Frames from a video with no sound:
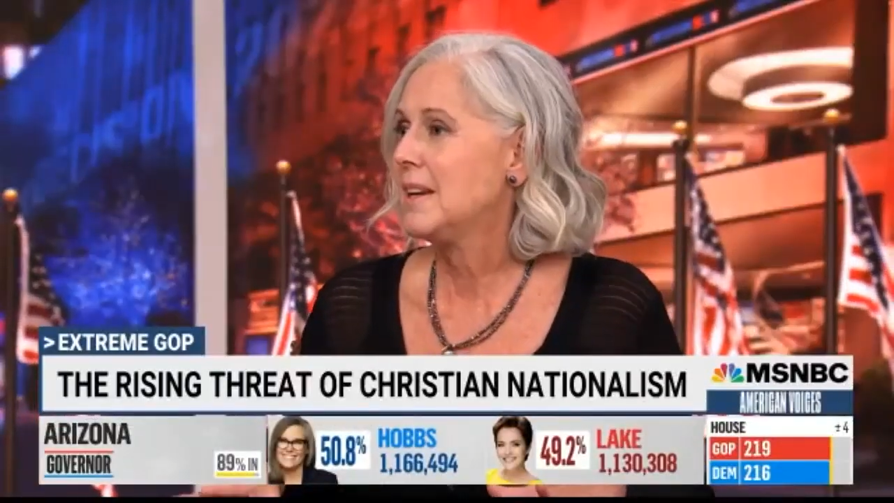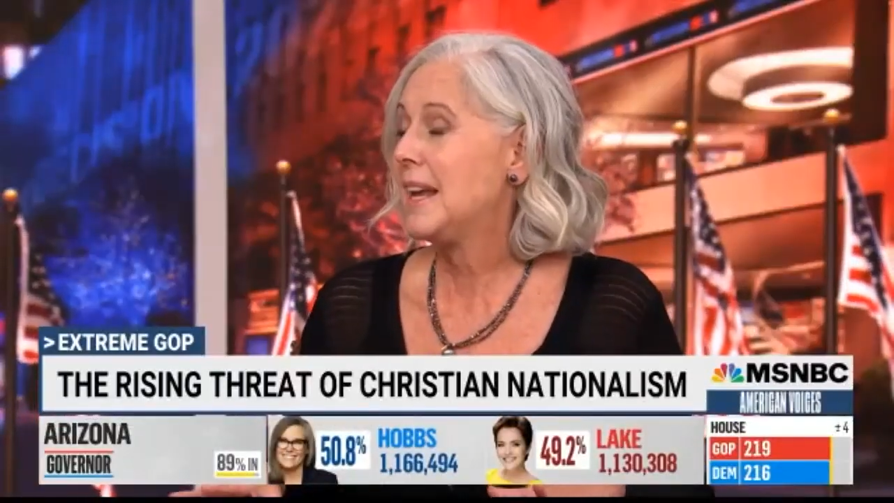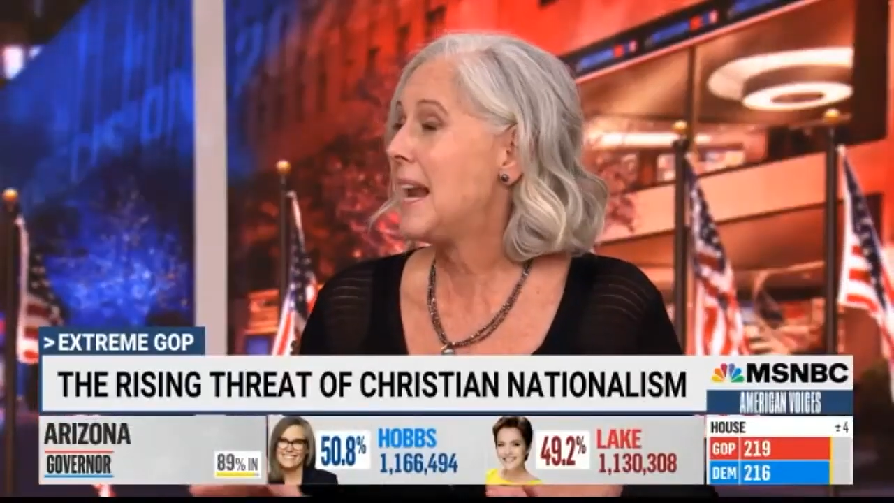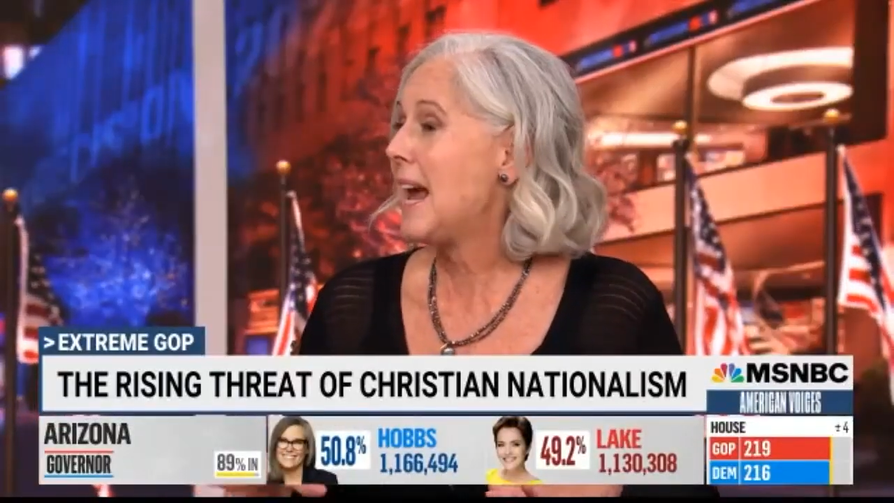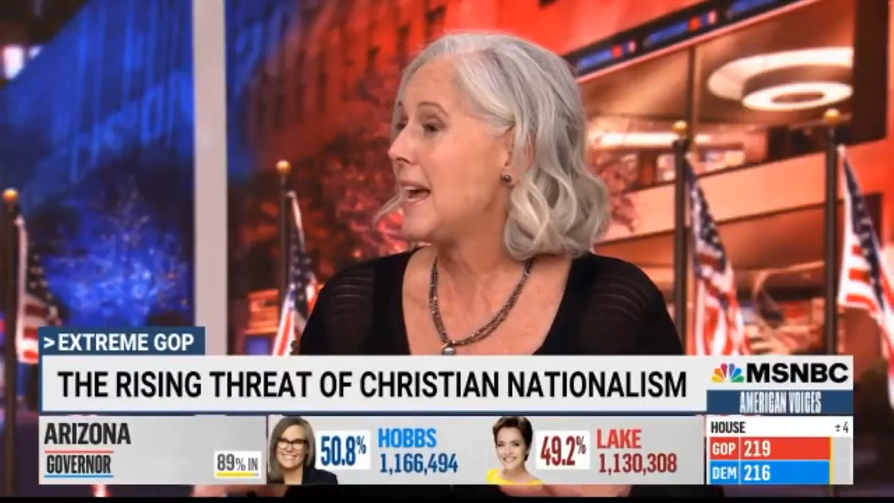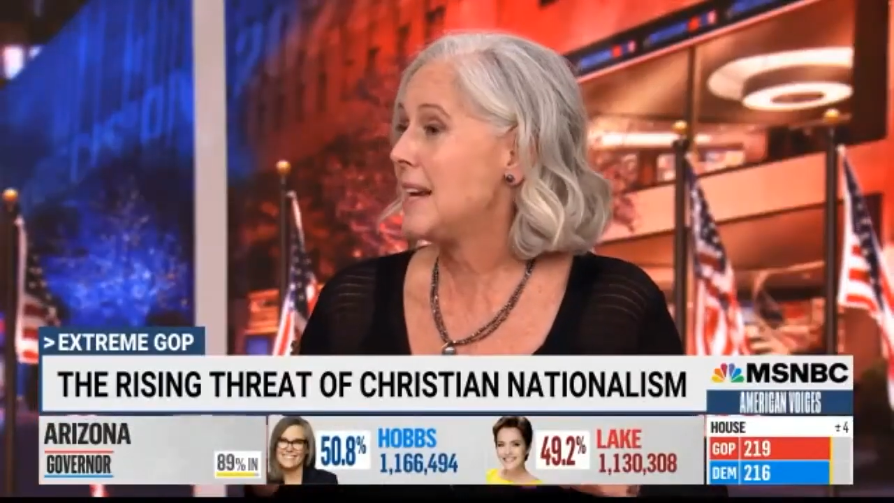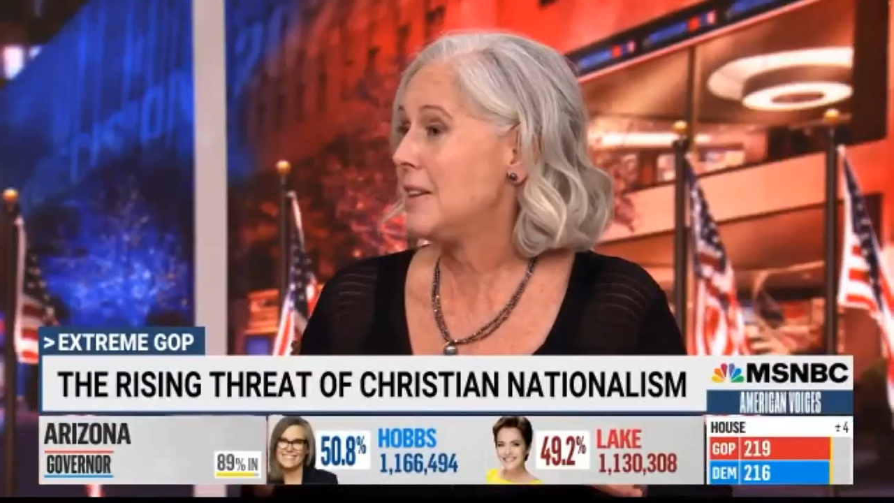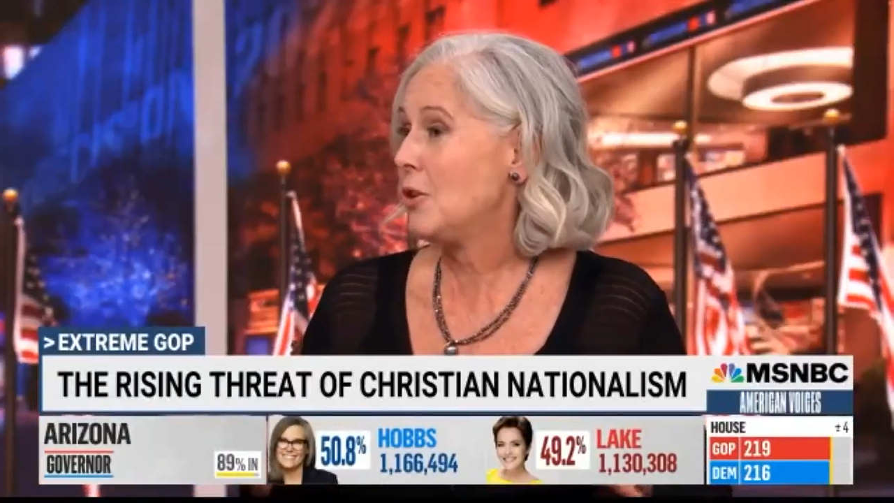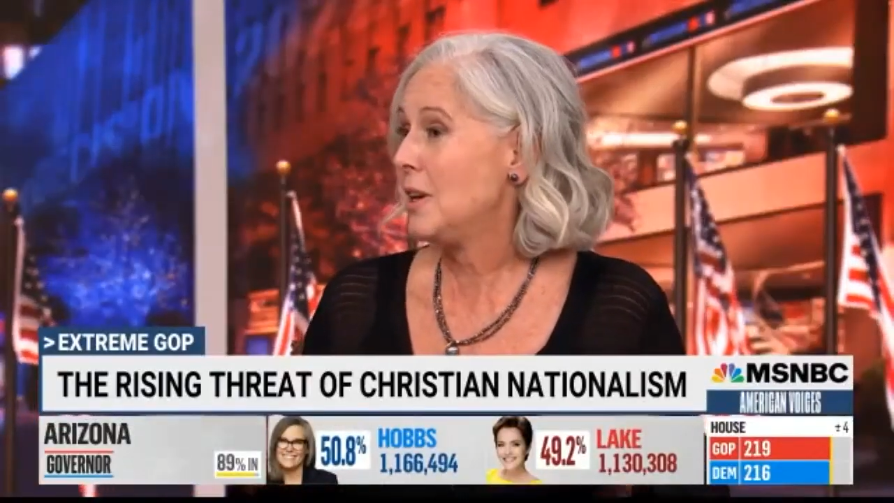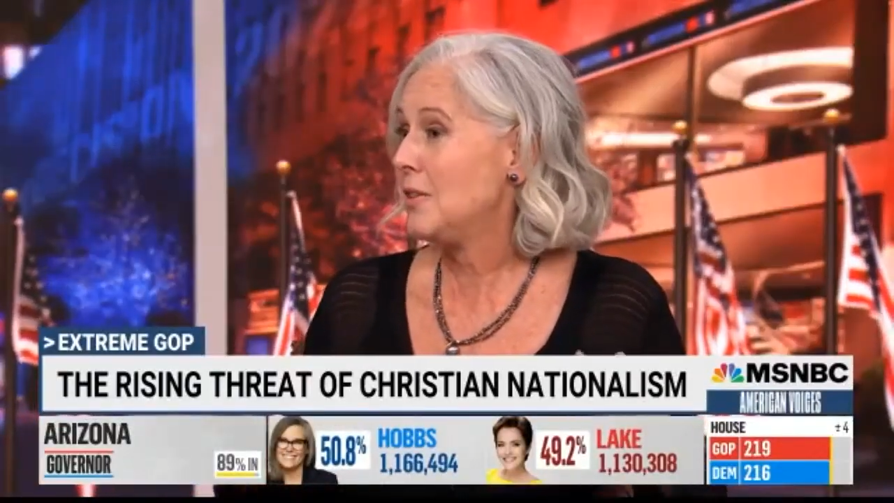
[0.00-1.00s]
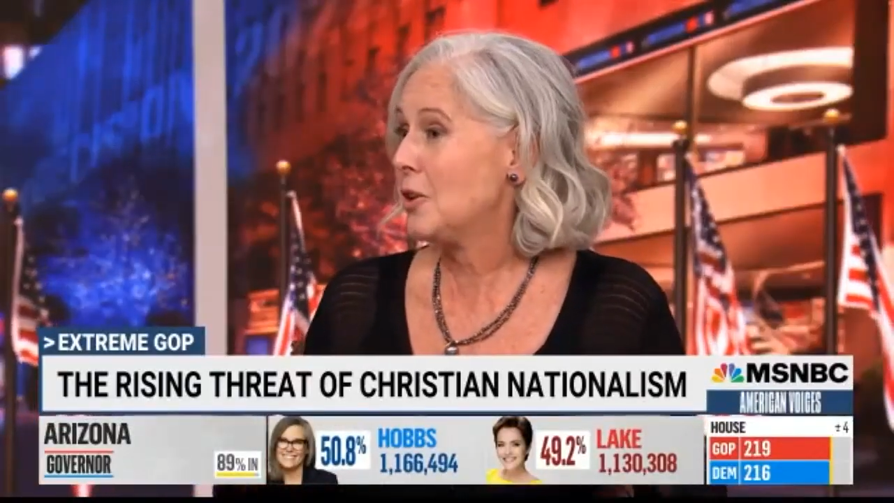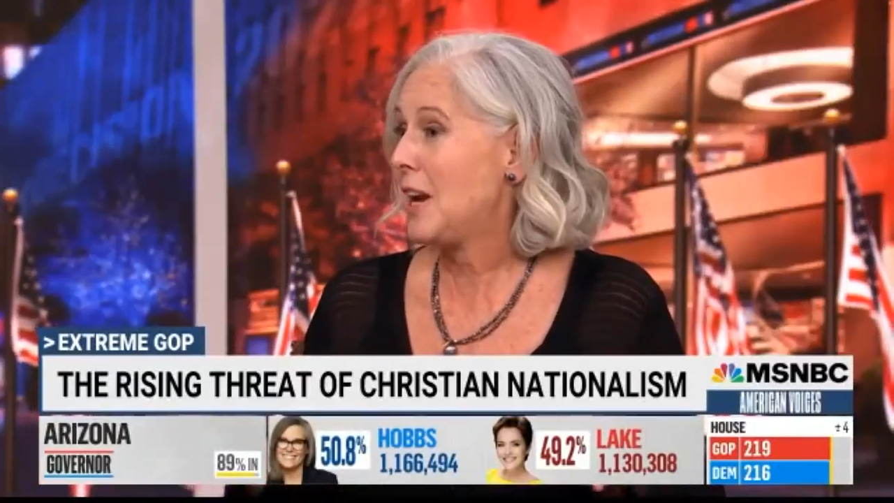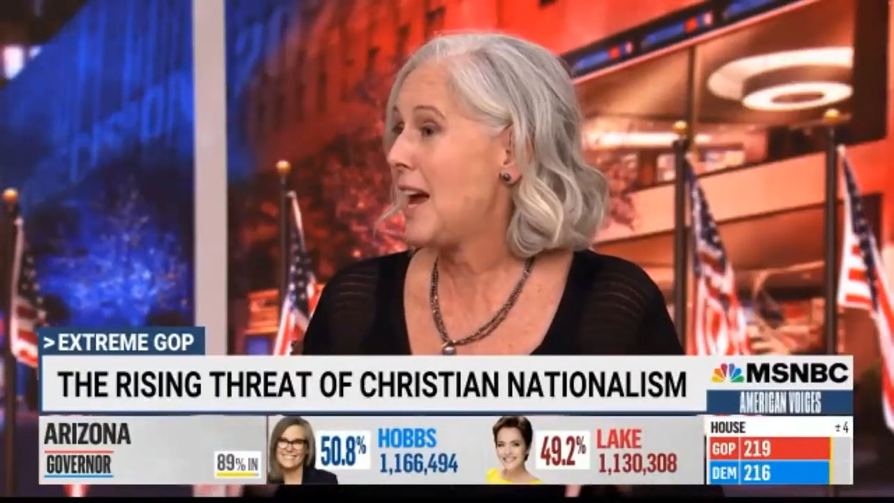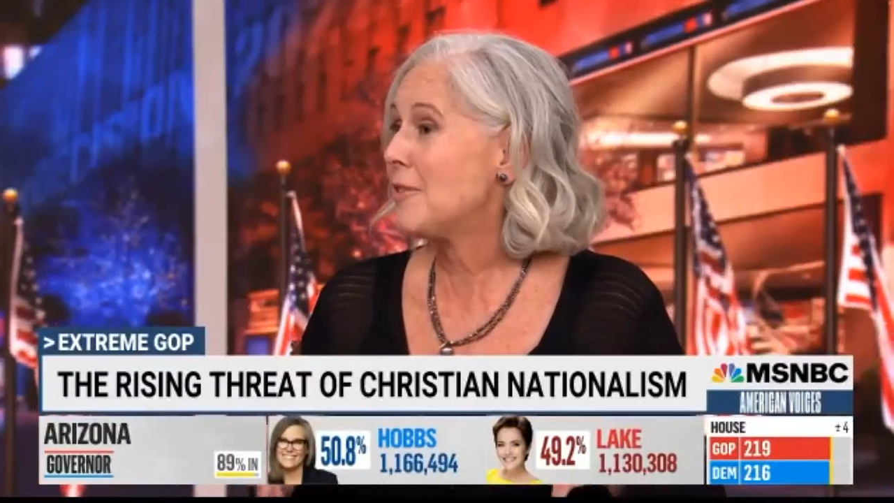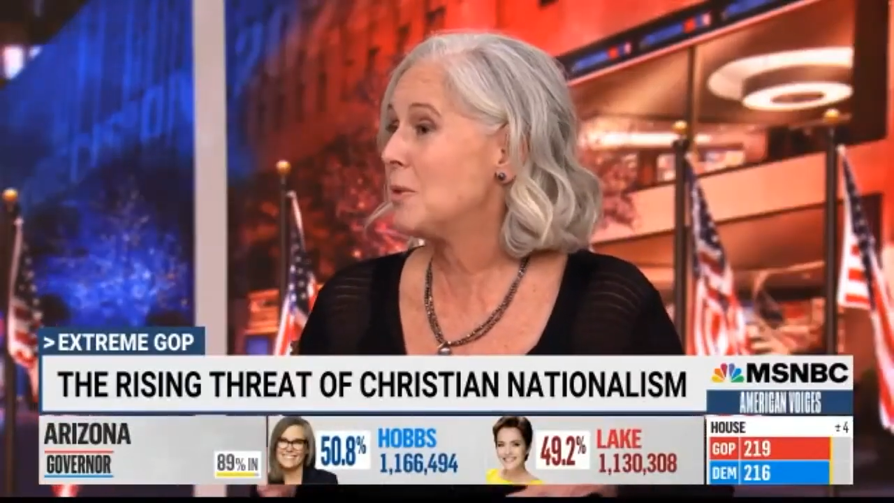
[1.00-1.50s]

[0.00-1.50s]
And they're either going to have to